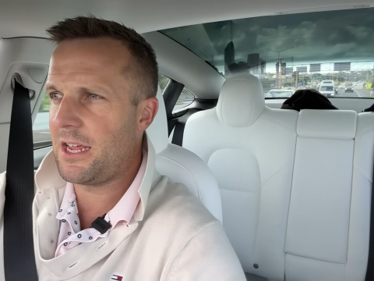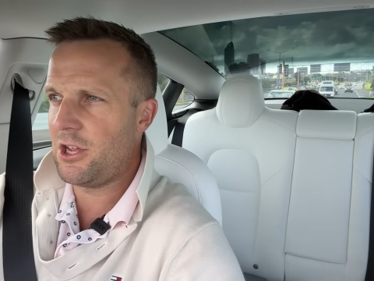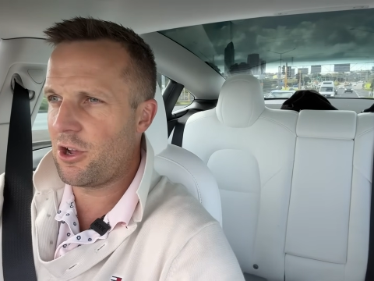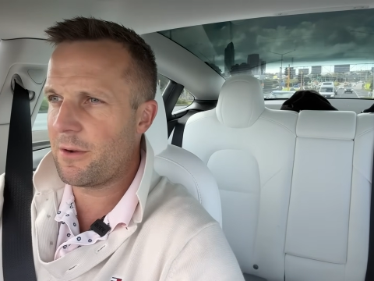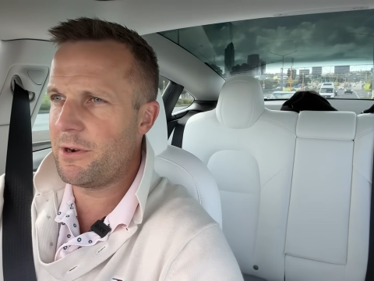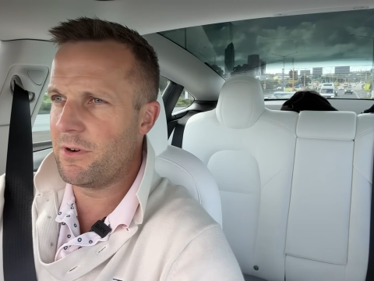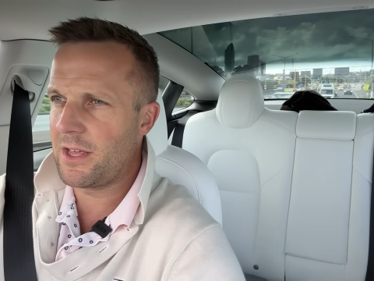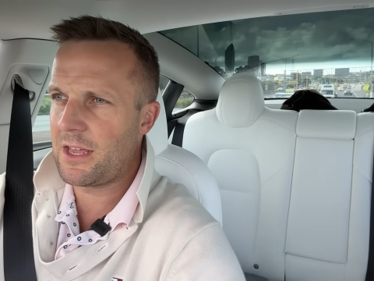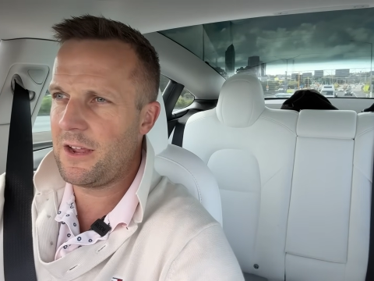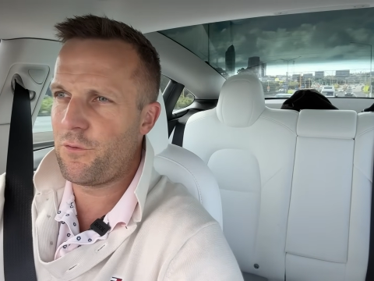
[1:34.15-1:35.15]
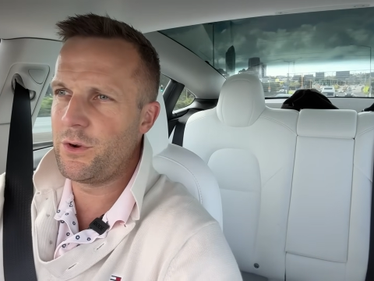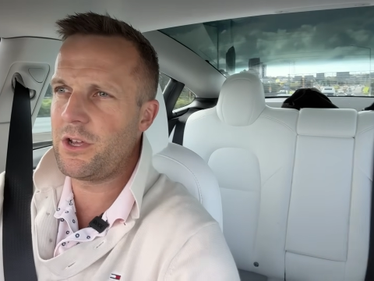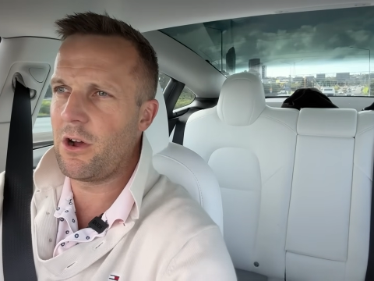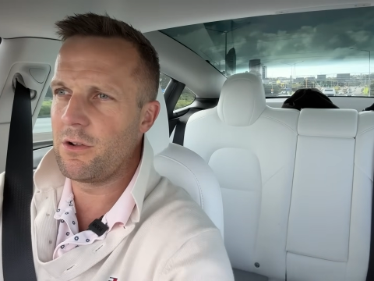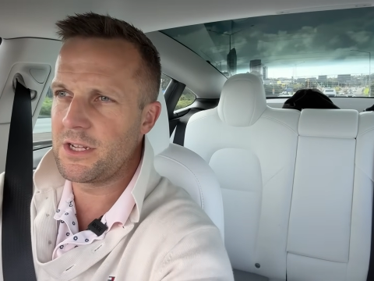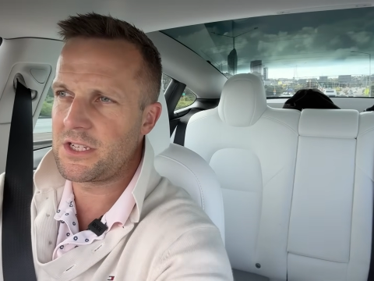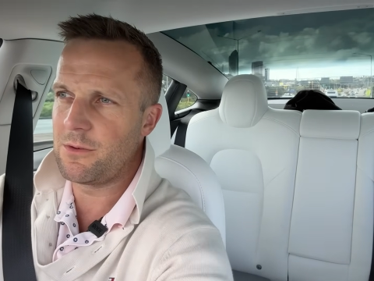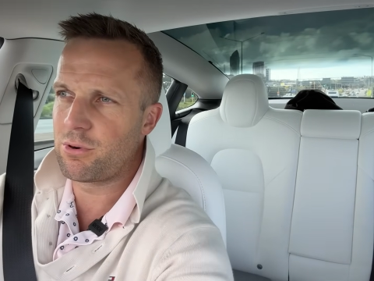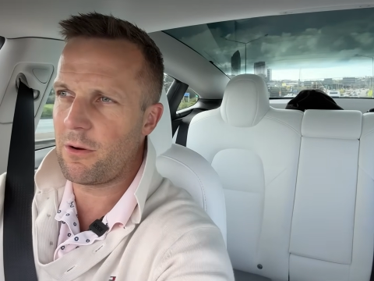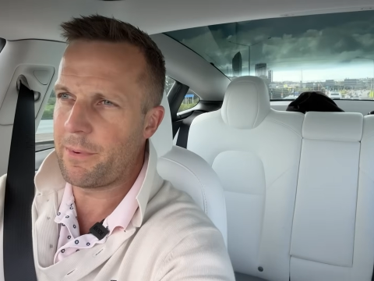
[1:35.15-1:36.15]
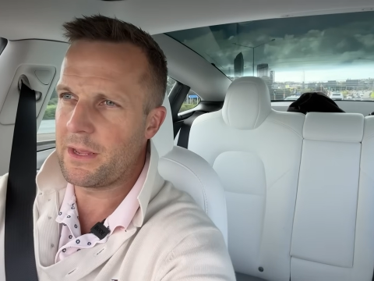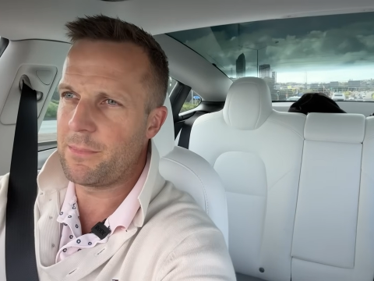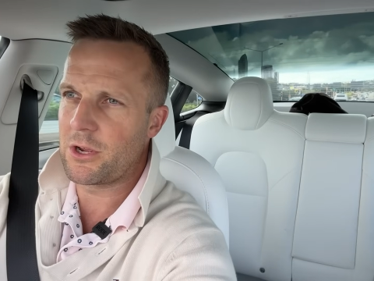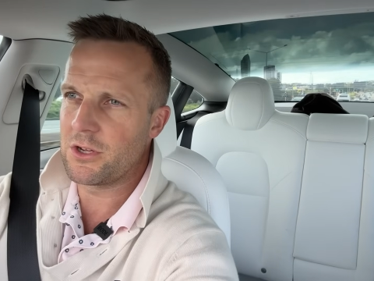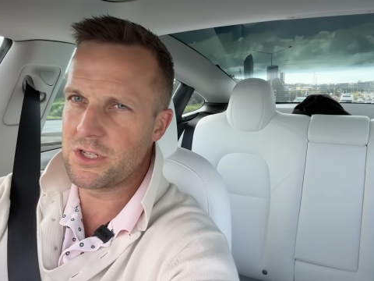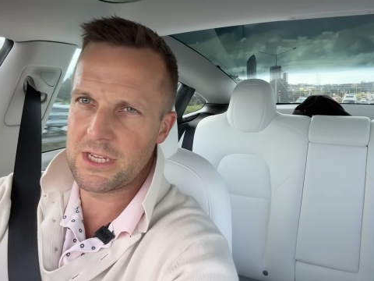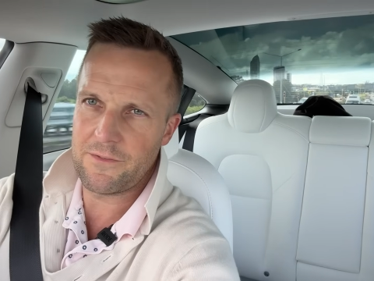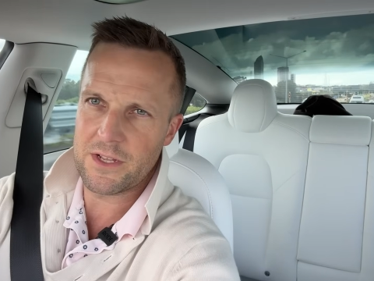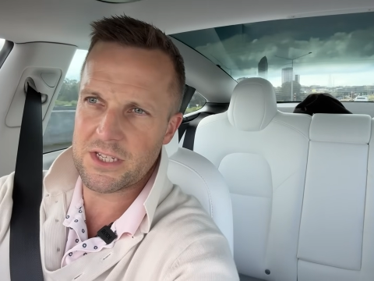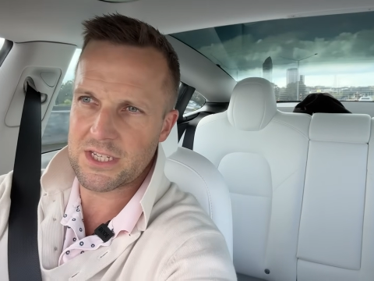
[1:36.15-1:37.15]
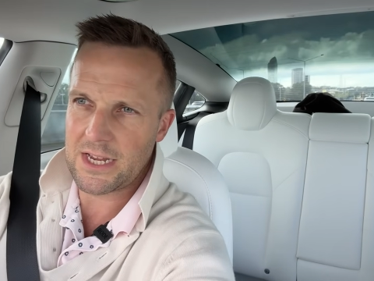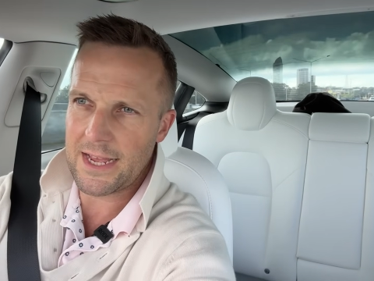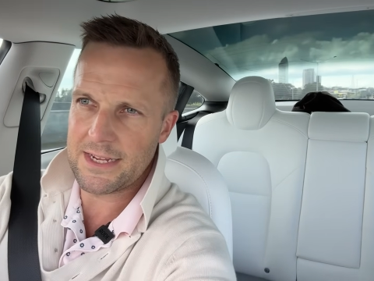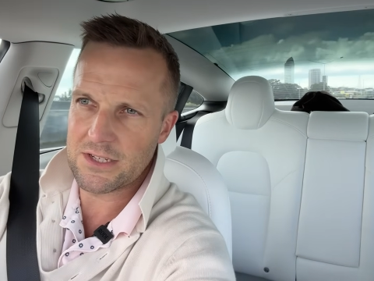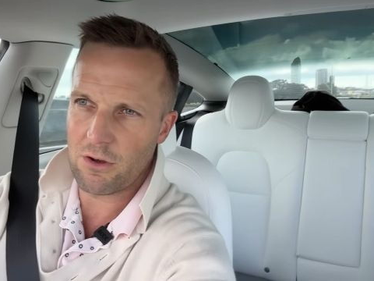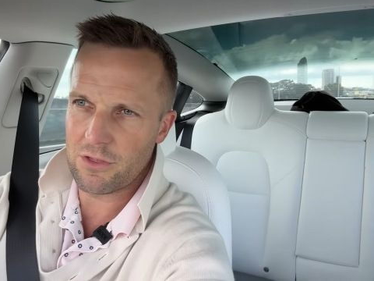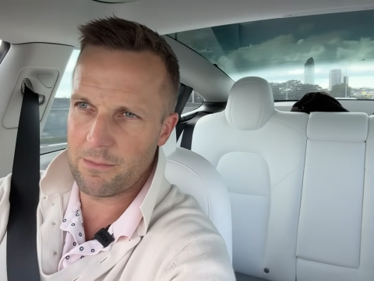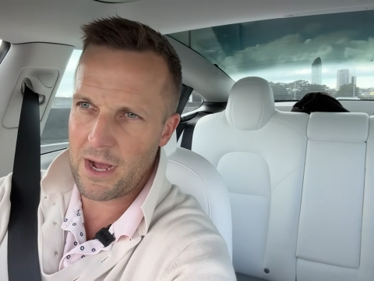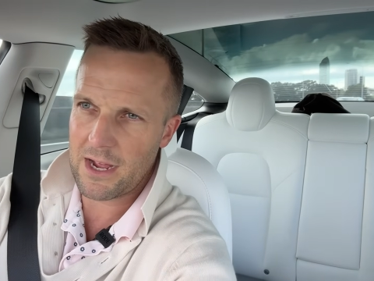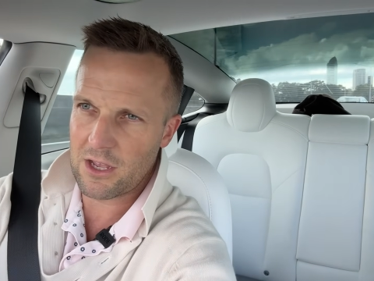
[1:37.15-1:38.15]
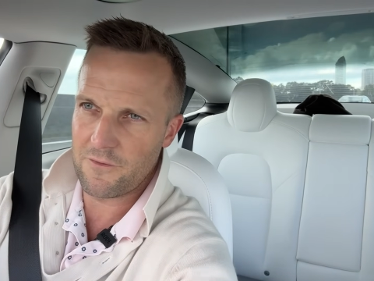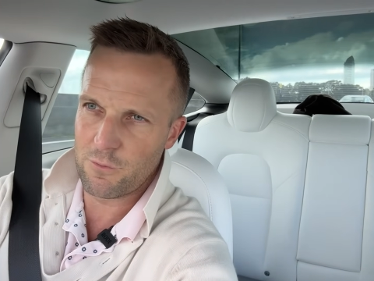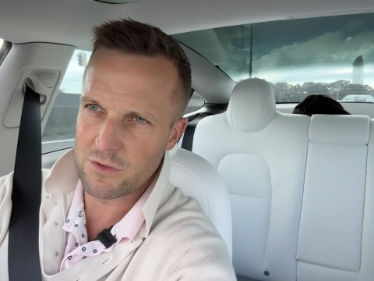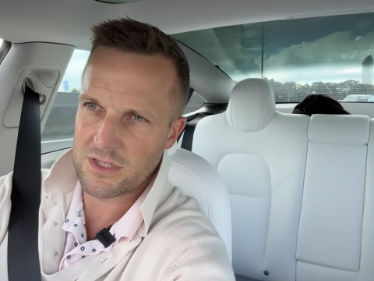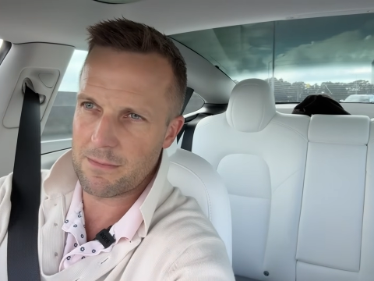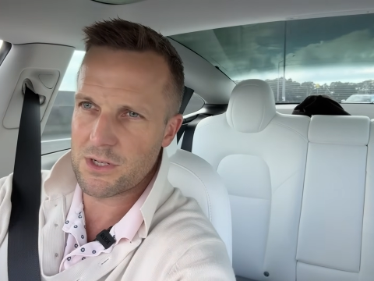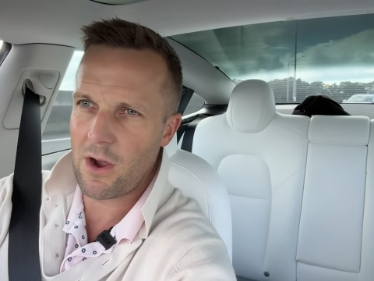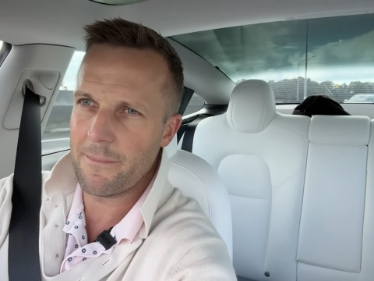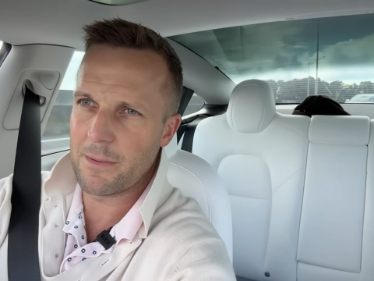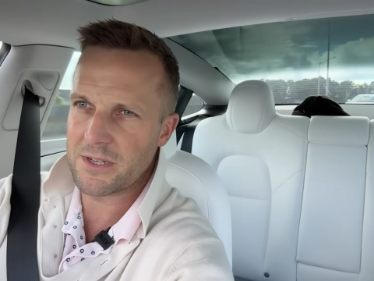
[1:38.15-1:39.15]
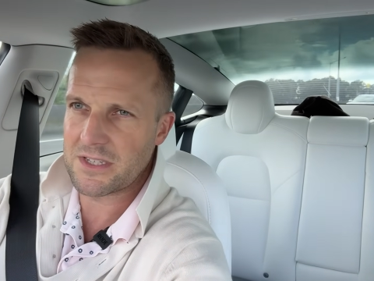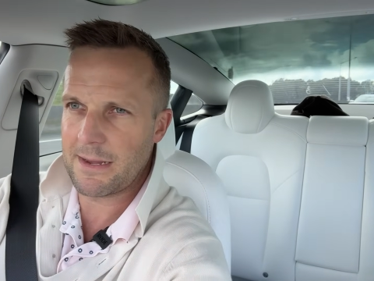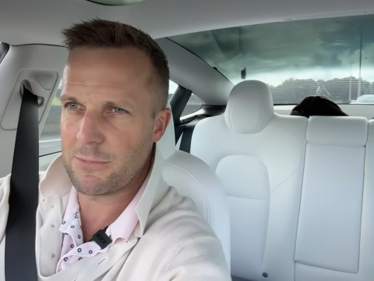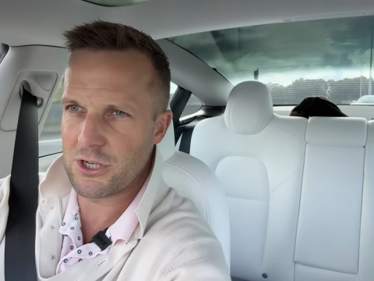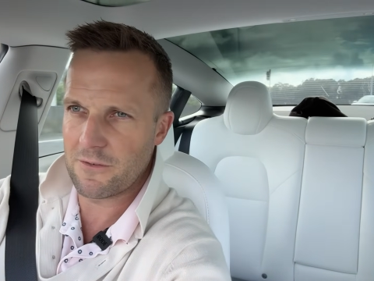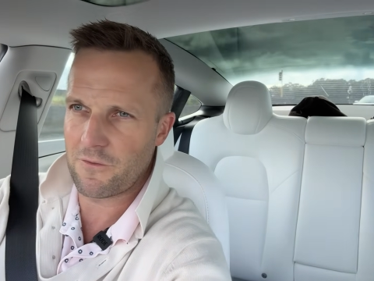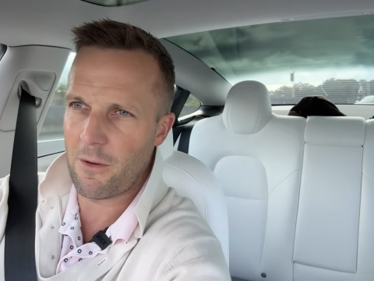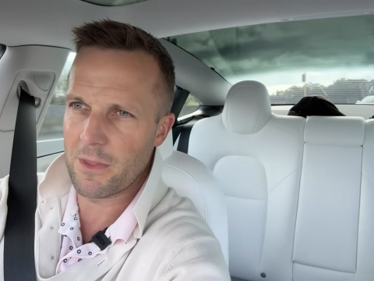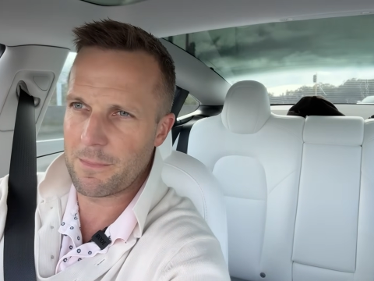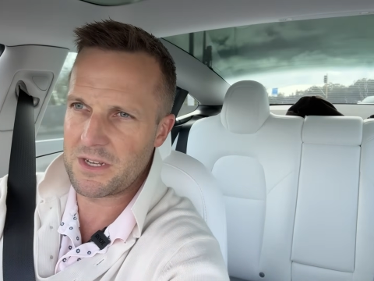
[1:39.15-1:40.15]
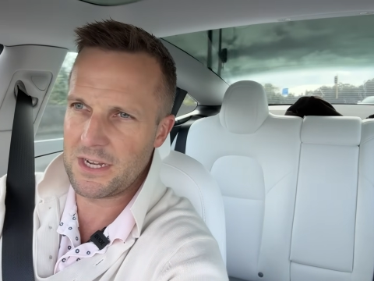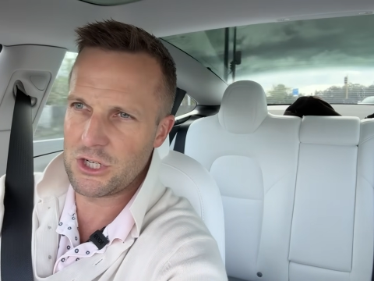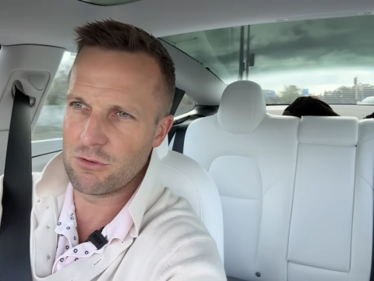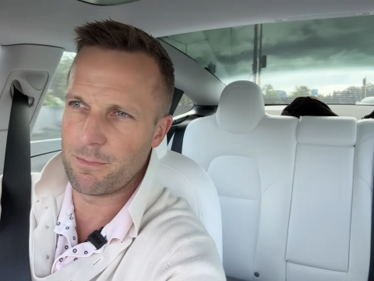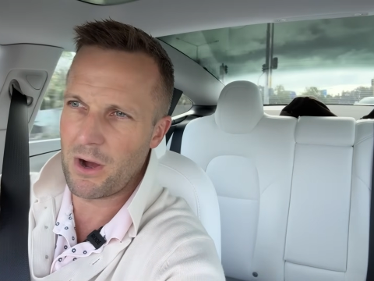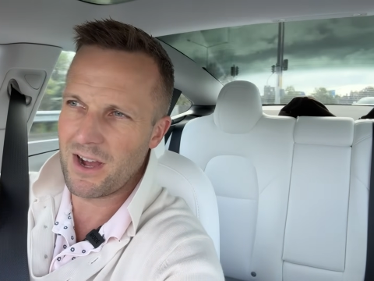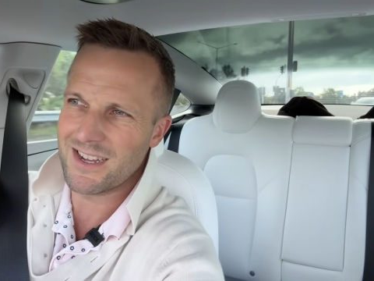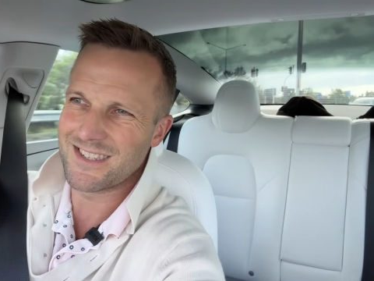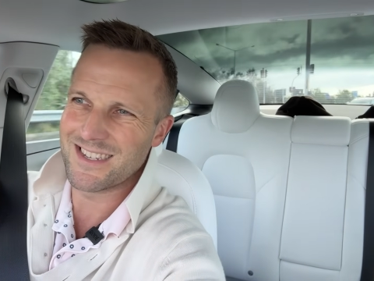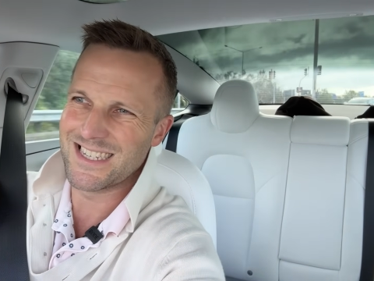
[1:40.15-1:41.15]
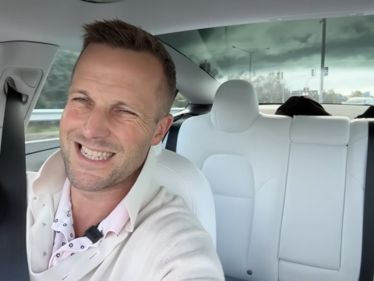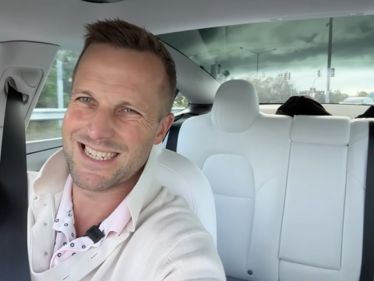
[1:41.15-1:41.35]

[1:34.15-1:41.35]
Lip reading: you've got to be really careful when you go and list your property, because if it stays on the market for some time, the perception from the potential buyers is,